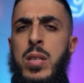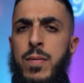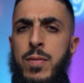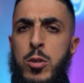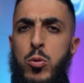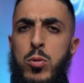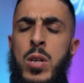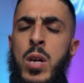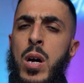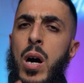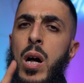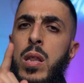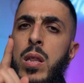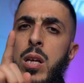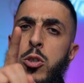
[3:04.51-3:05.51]
individuals.
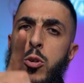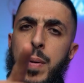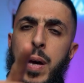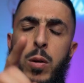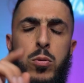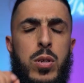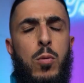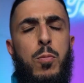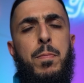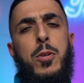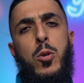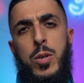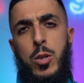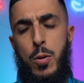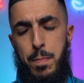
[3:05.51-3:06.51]
Allah subhanahu wa ta'ala will
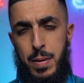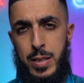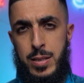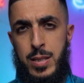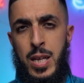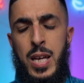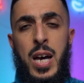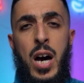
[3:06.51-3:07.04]
put you in your place.